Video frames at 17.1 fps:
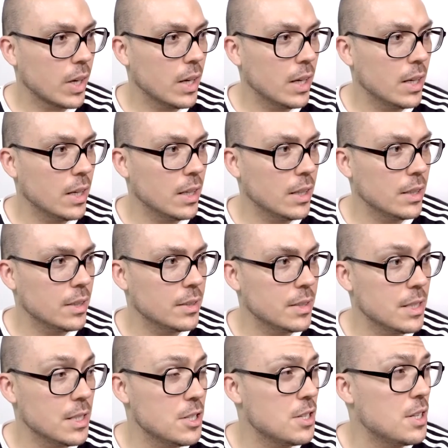Uh,
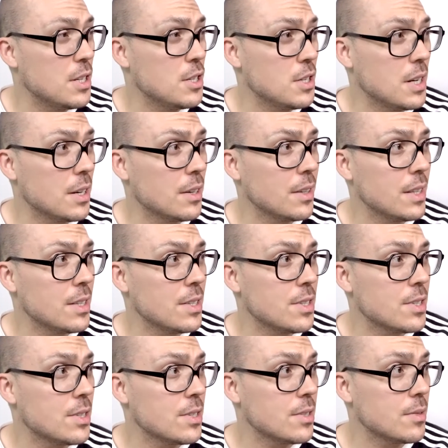did, did you hear
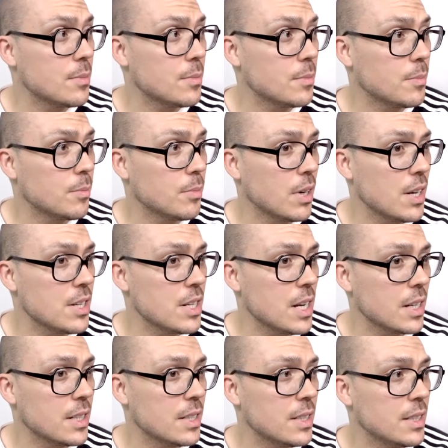this
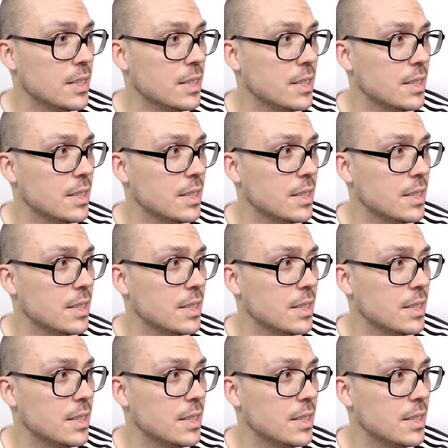project?